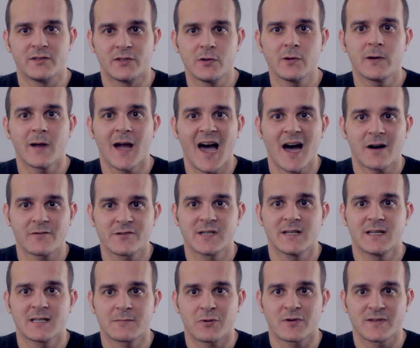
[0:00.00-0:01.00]
due to how
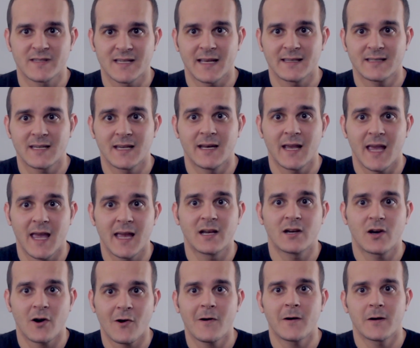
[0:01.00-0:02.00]
she's presented in
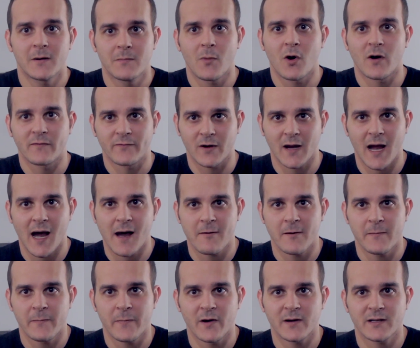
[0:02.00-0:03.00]
current Marvel
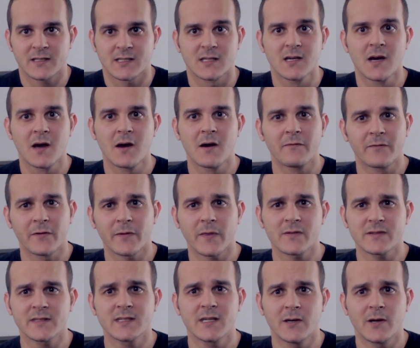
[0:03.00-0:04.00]
comic books. For
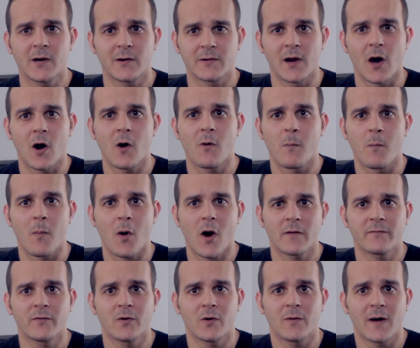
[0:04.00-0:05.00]
those of you who don't know,
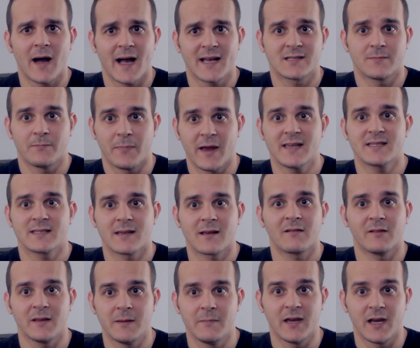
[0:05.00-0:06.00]
Marvel has
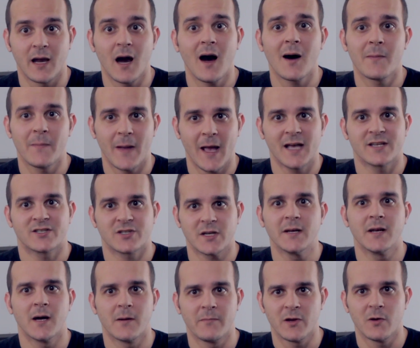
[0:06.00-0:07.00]
basically become
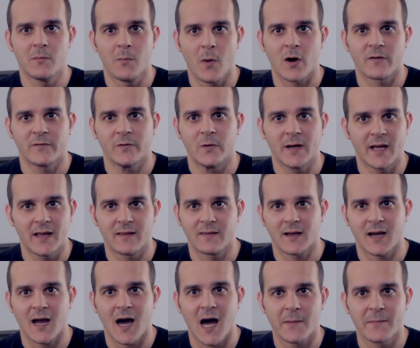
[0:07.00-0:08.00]
SJW Marvel in
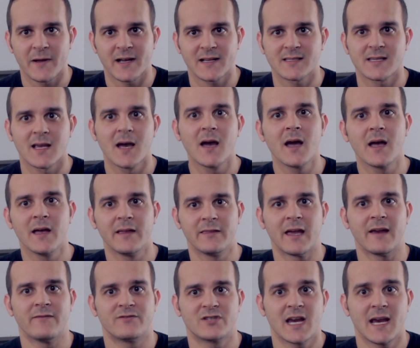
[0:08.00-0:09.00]
the comics.
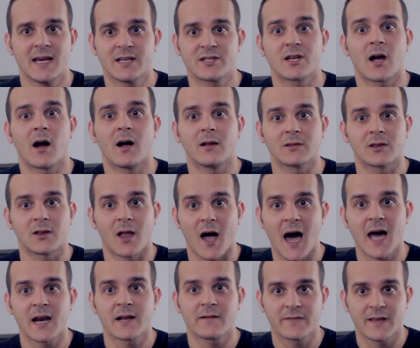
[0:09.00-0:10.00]
They've changed a
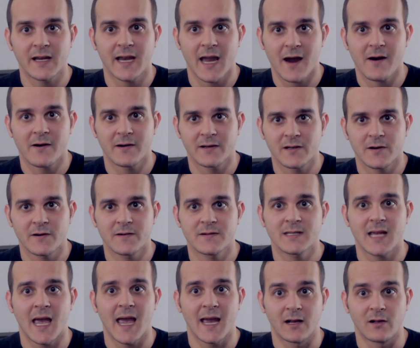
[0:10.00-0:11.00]
lot of the
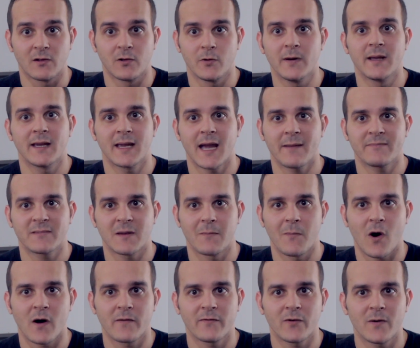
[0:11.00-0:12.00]
characters, including Captain
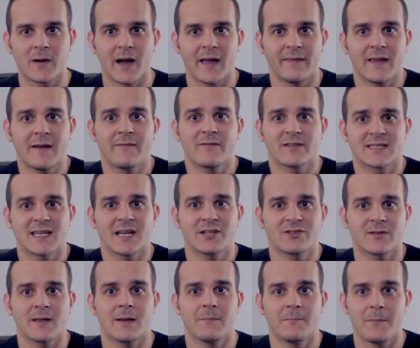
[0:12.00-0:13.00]
Marvel, and they've
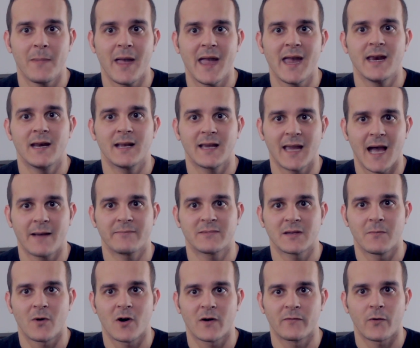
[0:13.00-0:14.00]
essentially made
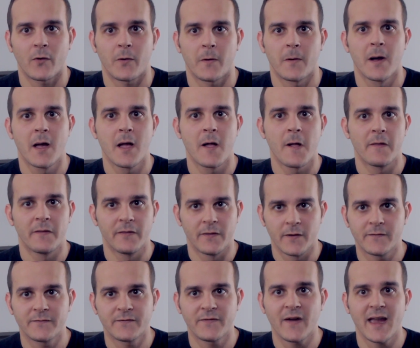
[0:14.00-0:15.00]
Captain Marvel
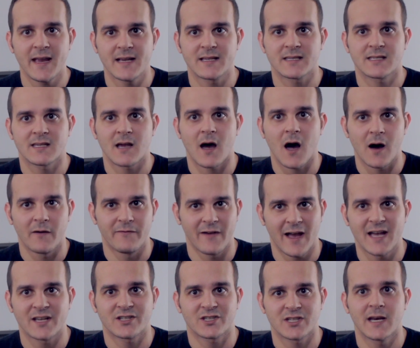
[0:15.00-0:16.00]
the face of
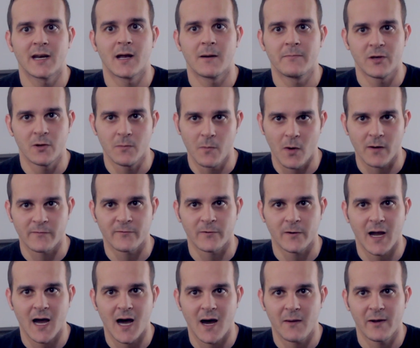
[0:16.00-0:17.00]
SJW Marvel
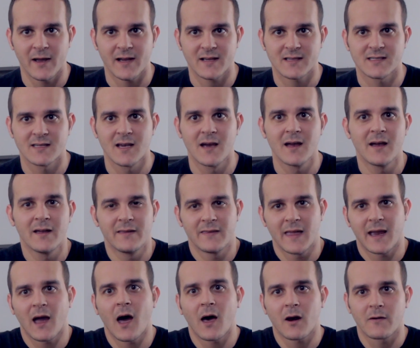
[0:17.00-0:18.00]
comics.
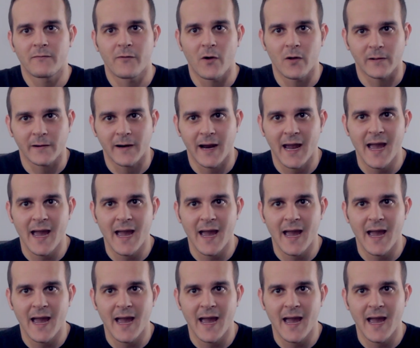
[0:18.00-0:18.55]
They cut off all her